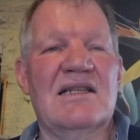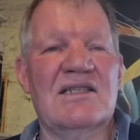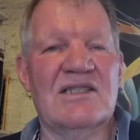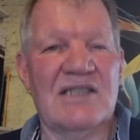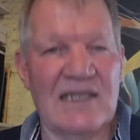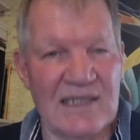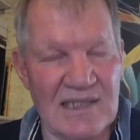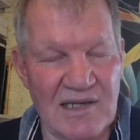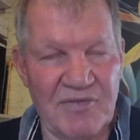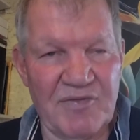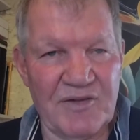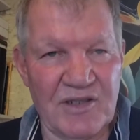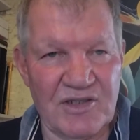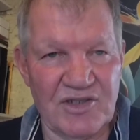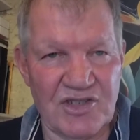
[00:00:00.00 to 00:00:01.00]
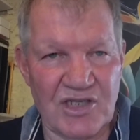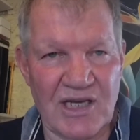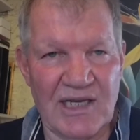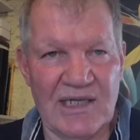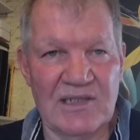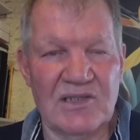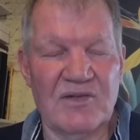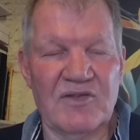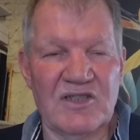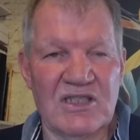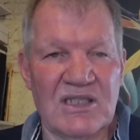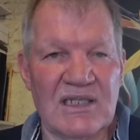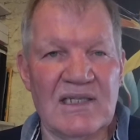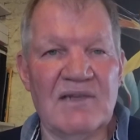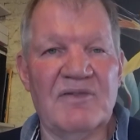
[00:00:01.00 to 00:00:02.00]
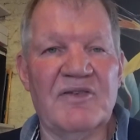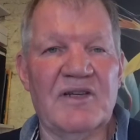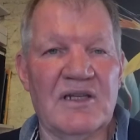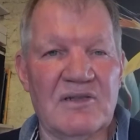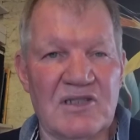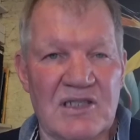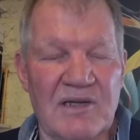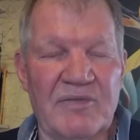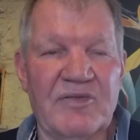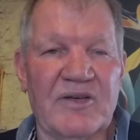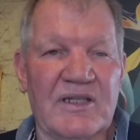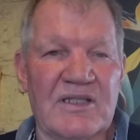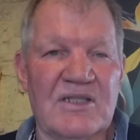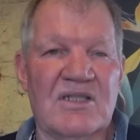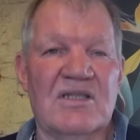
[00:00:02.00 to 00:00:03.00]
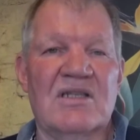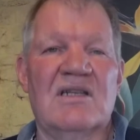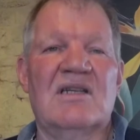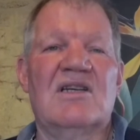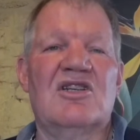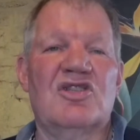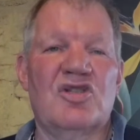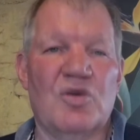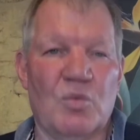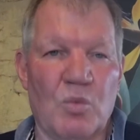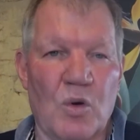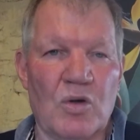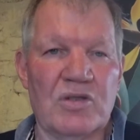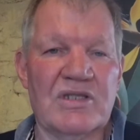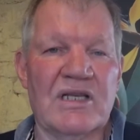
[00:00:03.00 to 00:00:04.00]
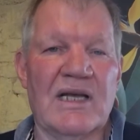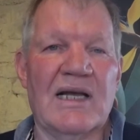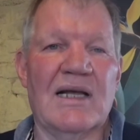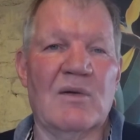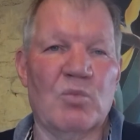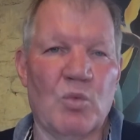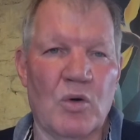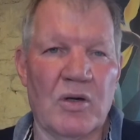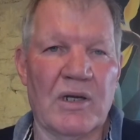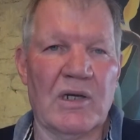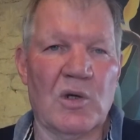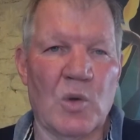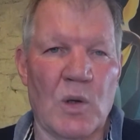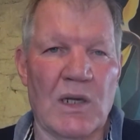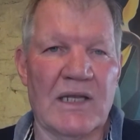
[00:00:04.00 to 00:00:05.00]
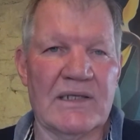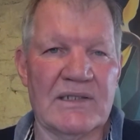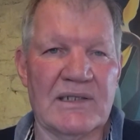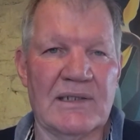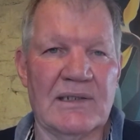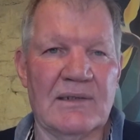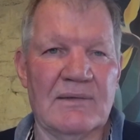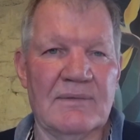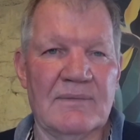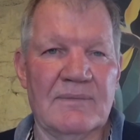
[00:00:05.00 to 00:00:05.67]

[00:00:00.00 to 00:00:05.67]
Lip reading: significant change, a significant difference to water and water quality.